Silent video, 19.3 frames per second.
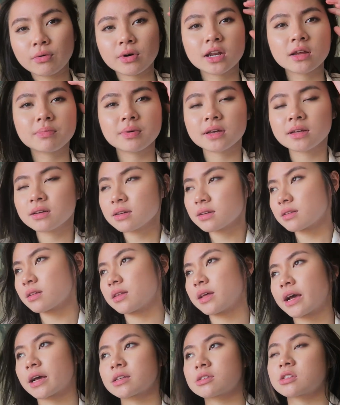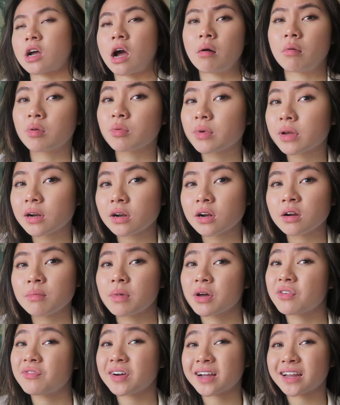you want to be the next comment winner,
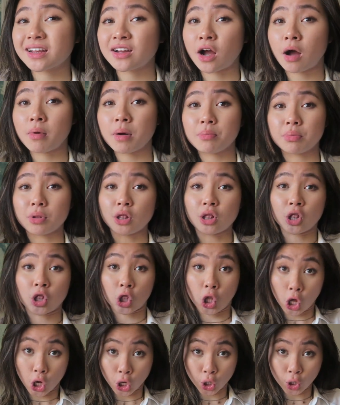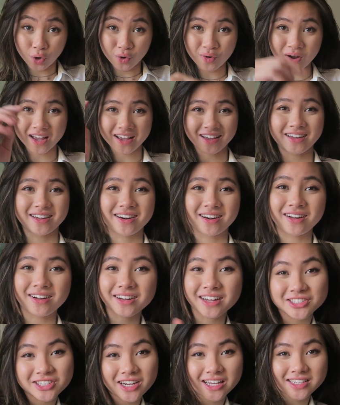motherfucking comment below, and
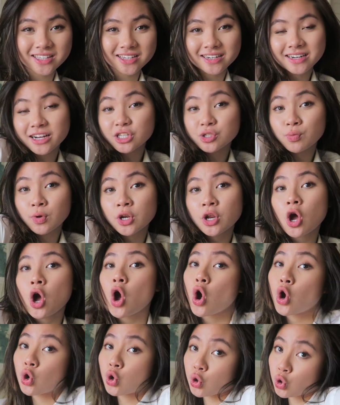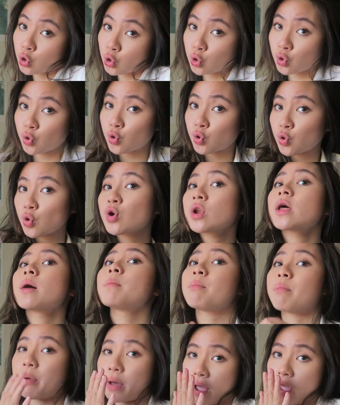I'll catch you guys in the next one.
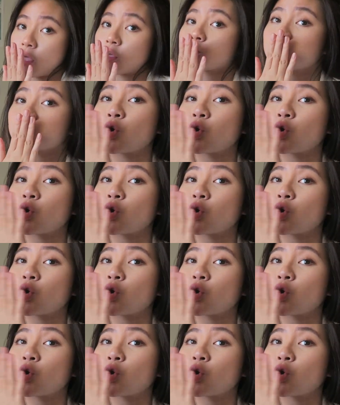Goodbye.